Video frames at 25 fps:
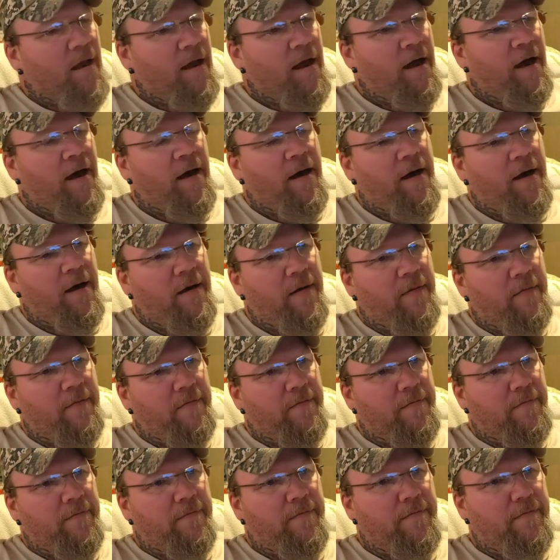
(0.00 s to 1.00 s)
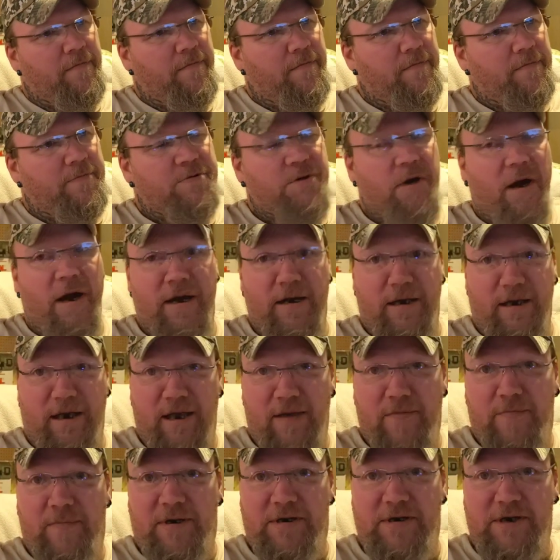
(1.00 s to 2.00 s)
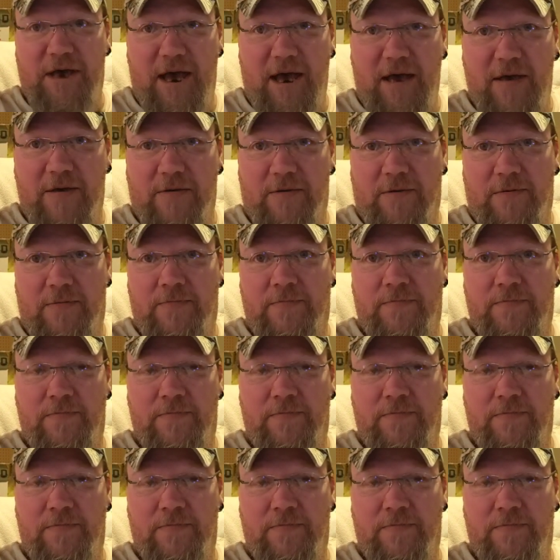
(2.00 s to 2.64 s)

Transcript: trying to get my title.